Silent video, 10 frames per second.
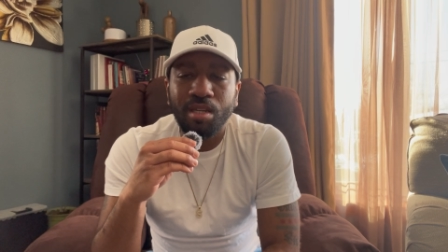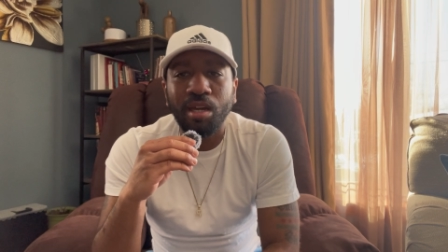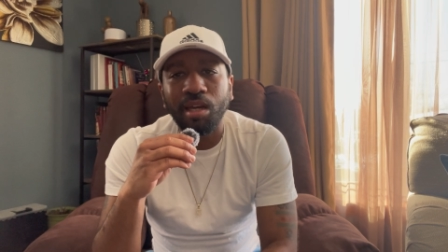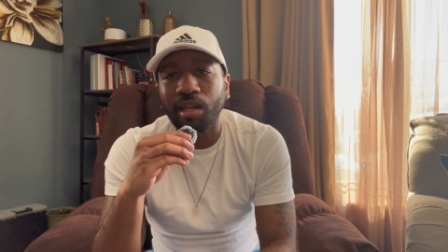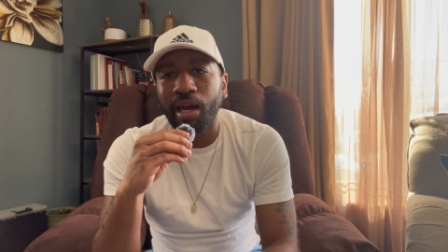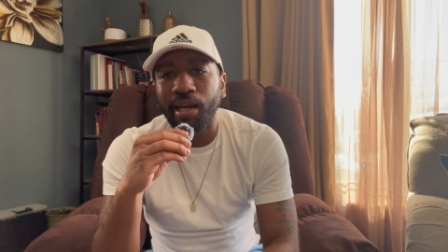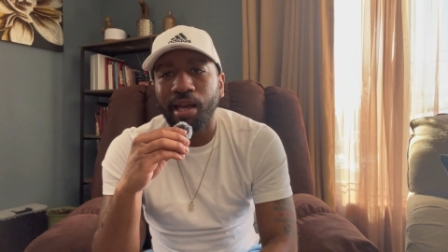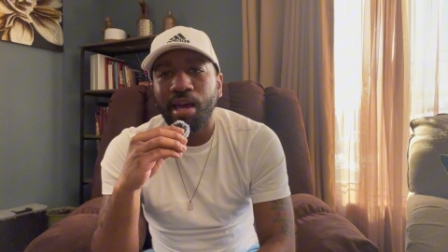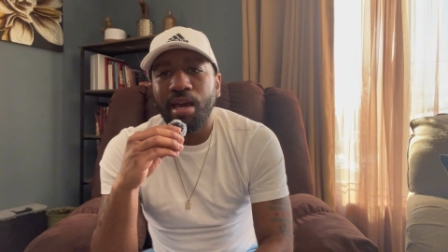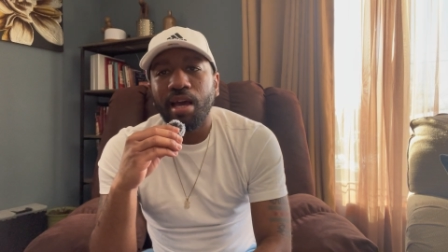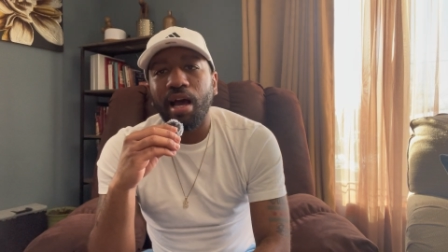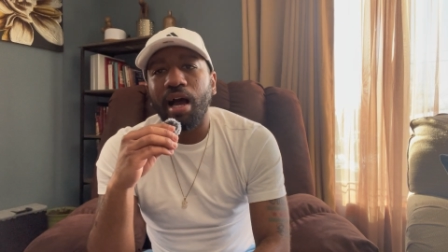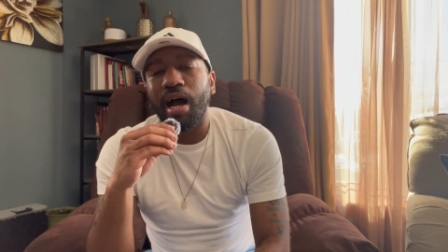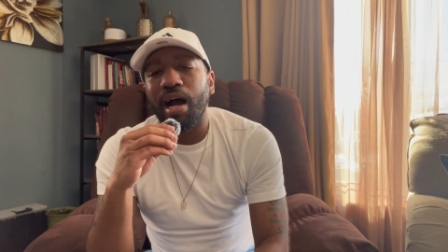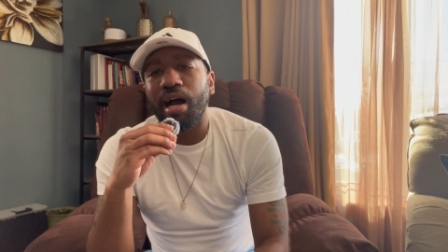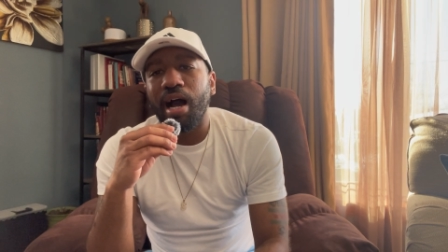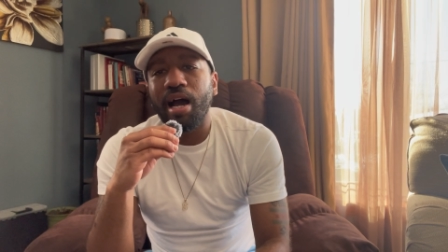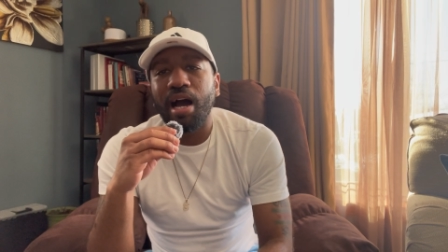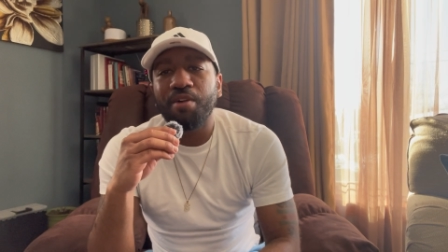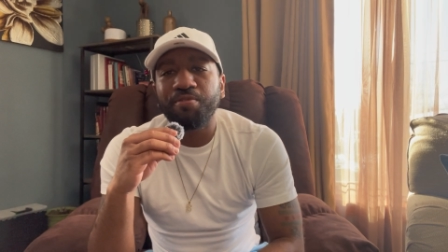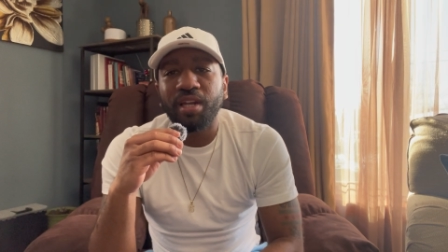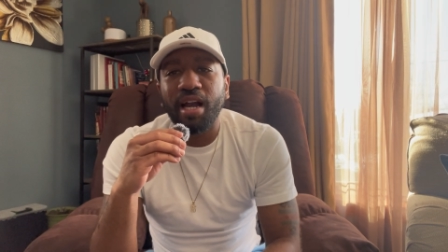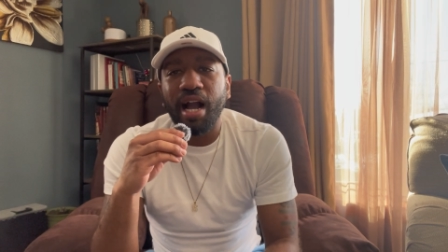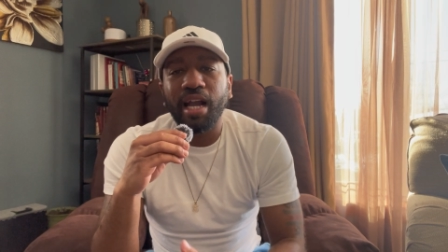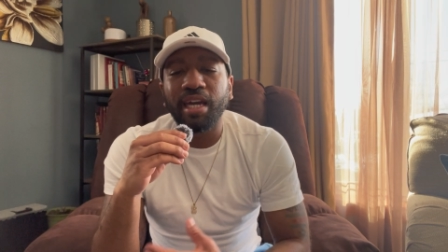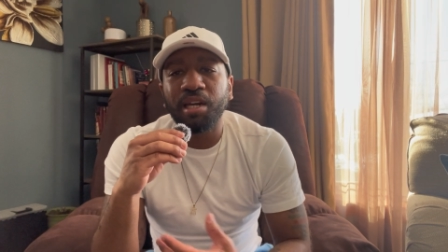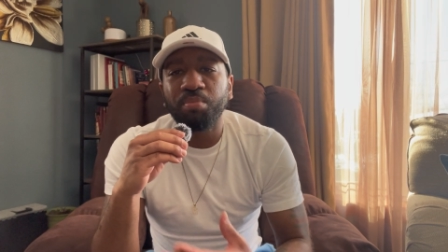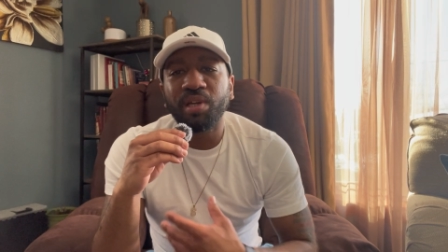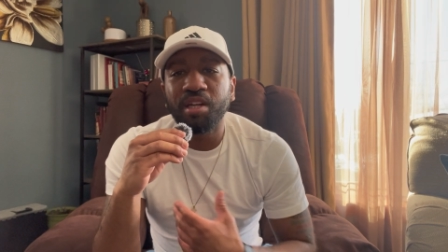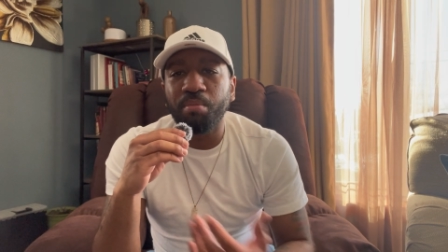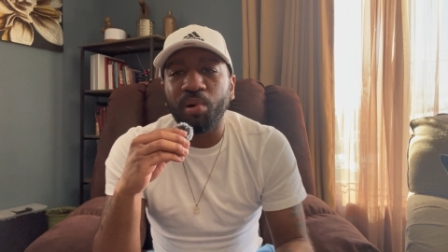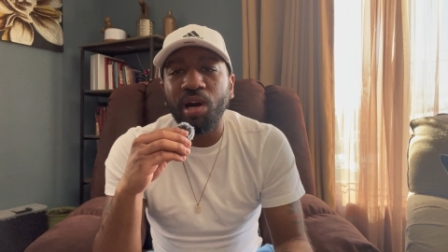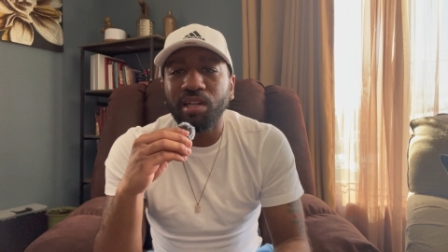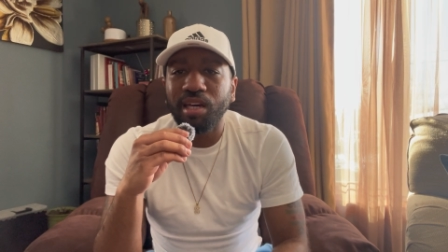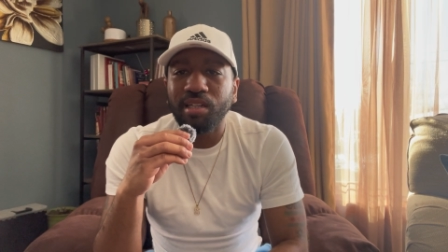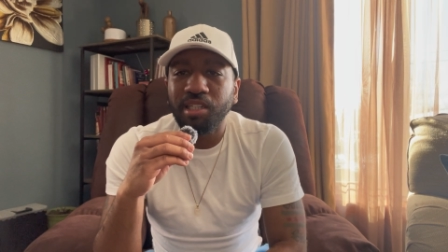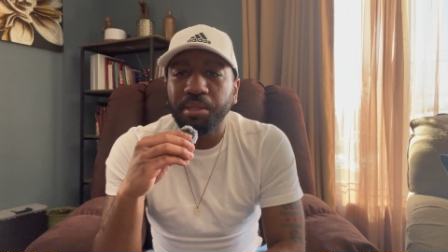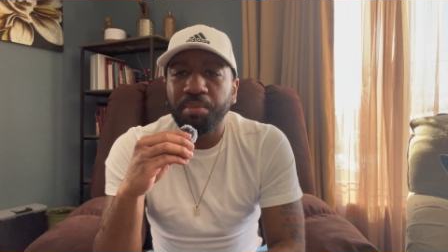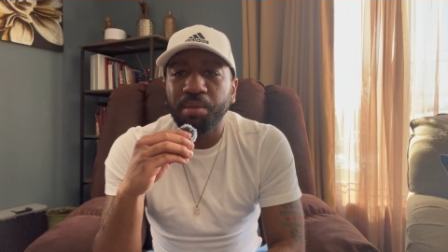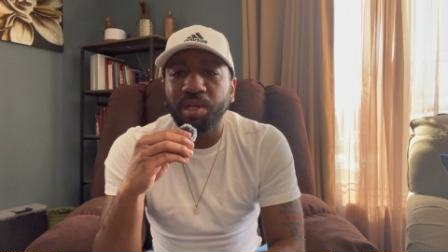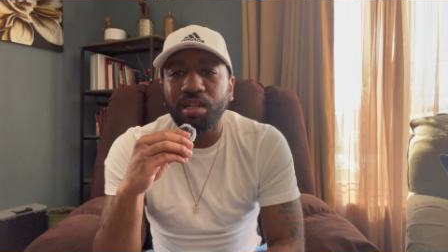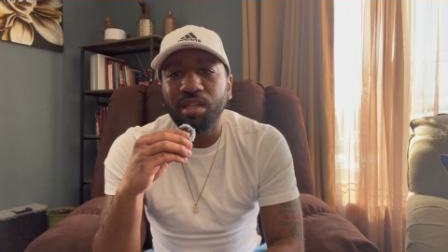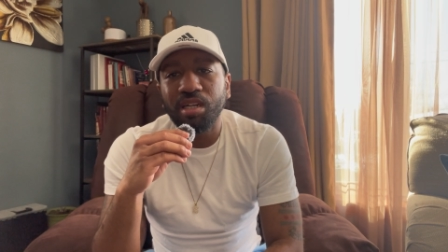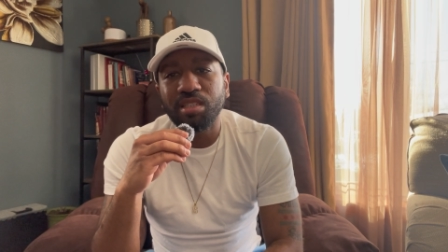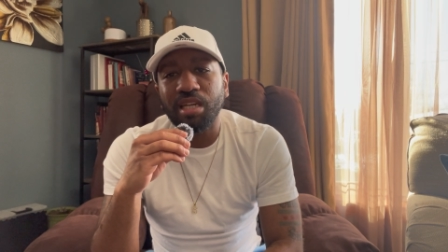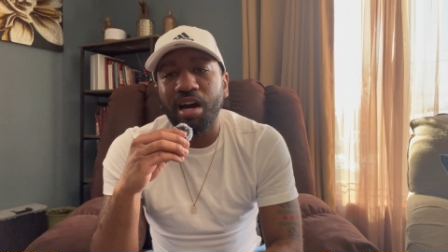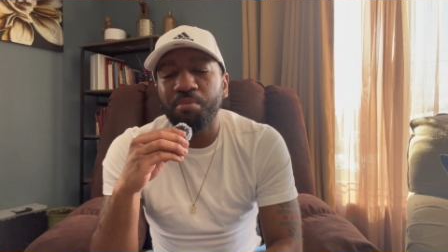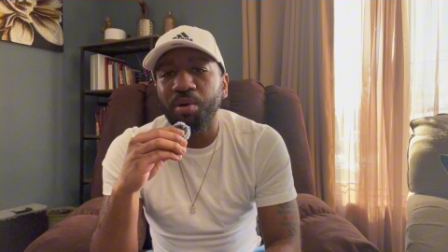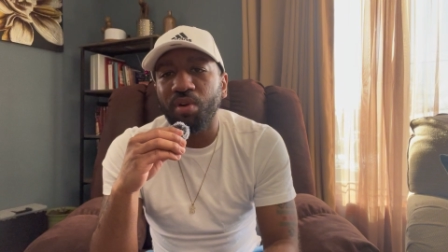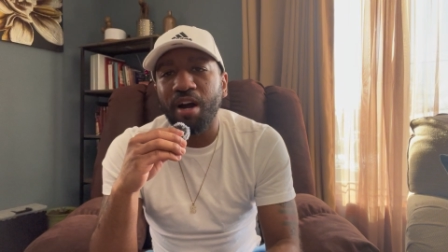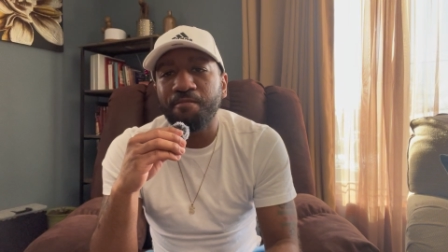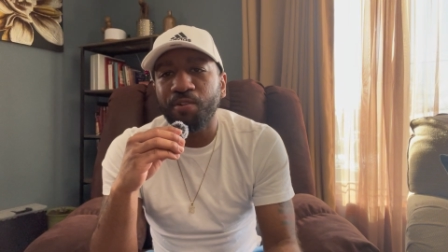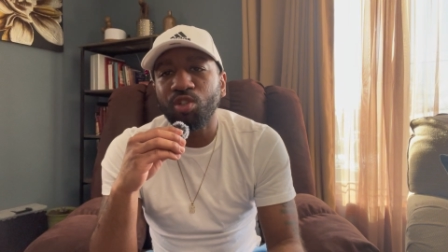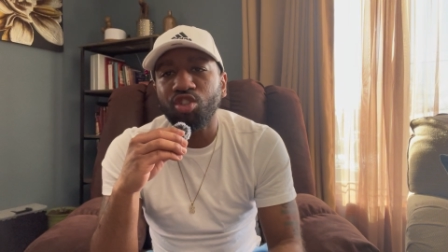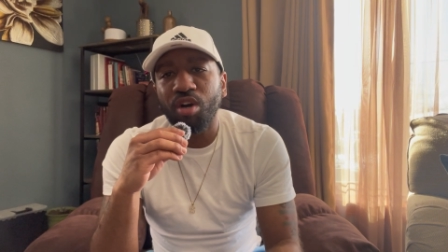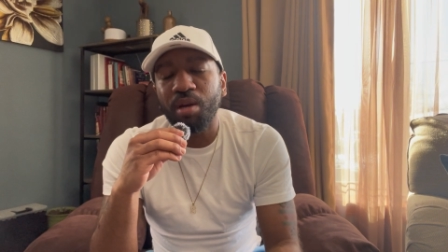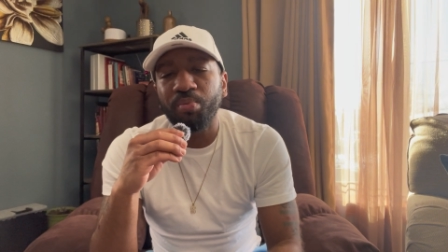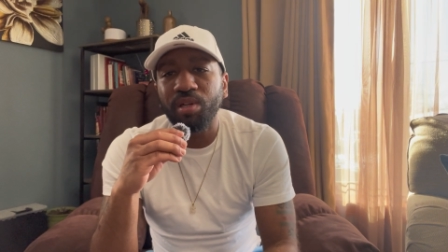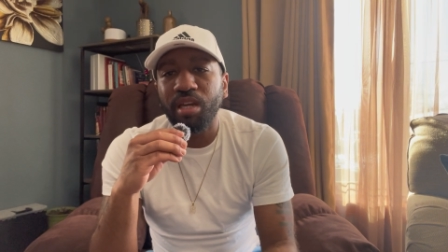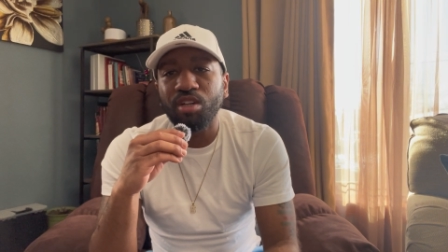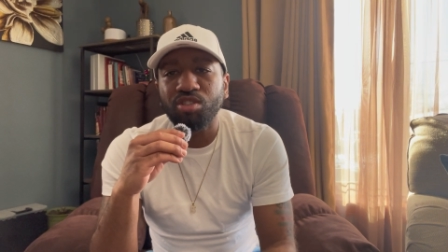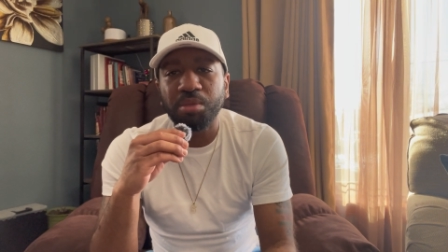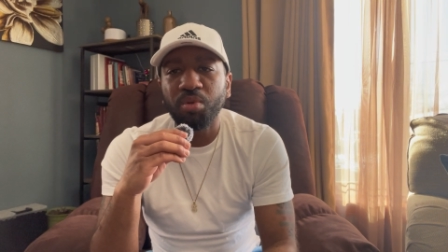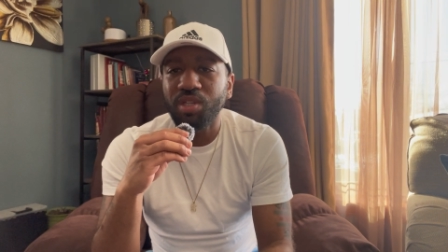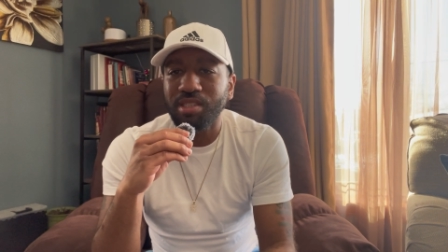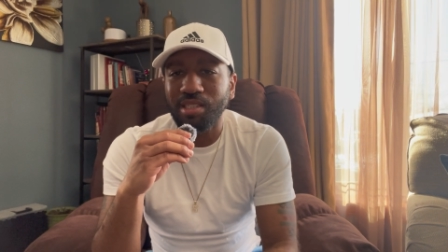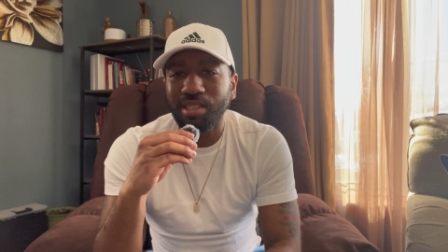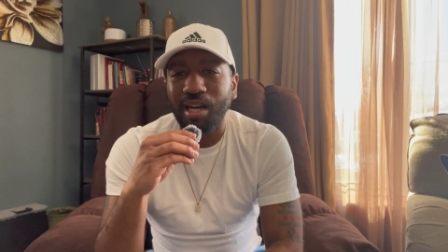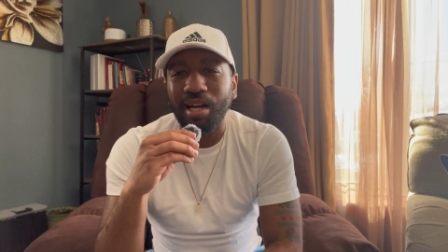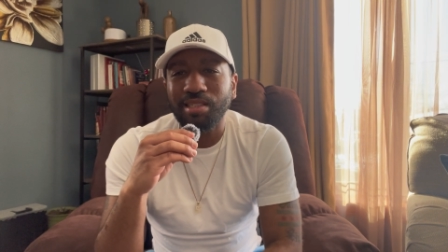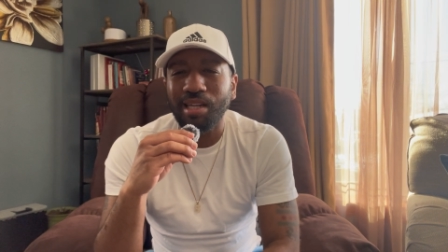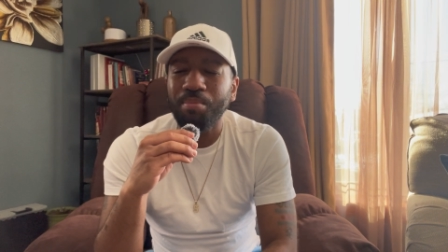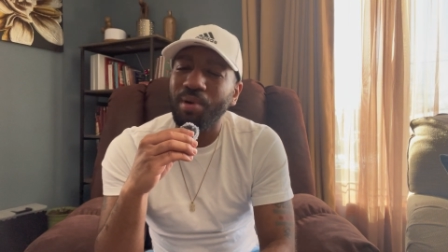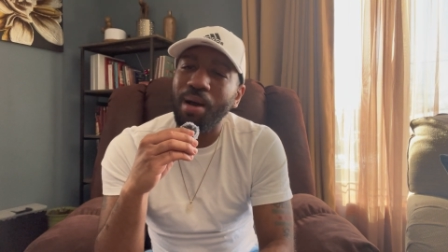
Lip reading: And, like, I feel like I kind of played a part in that a little bit, because I remember when I first started putting out semen retention content,